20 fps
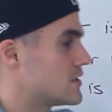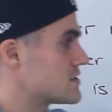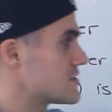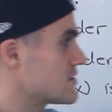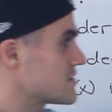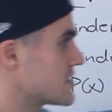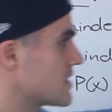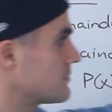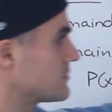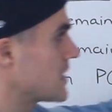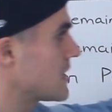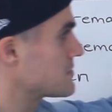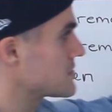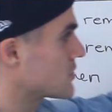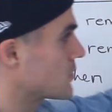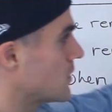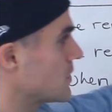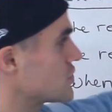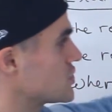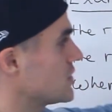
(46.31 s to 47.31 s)
So sometimes
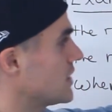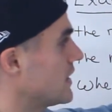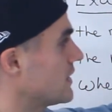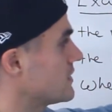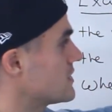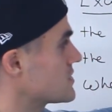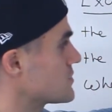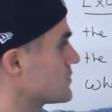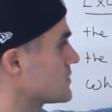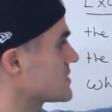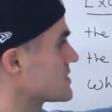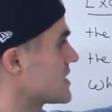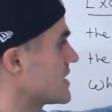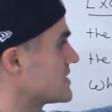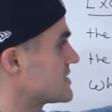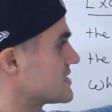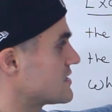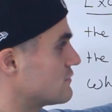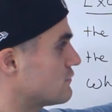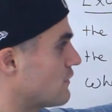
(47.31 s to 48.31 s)
a question like this will
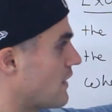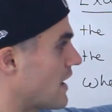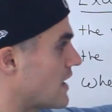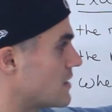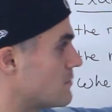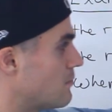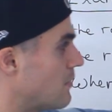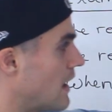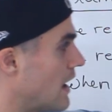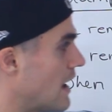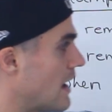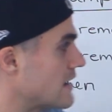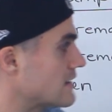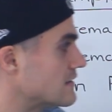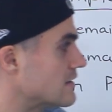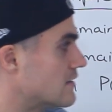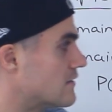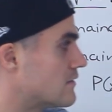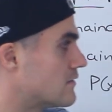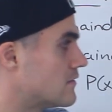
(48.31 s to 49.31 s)
say it's divided by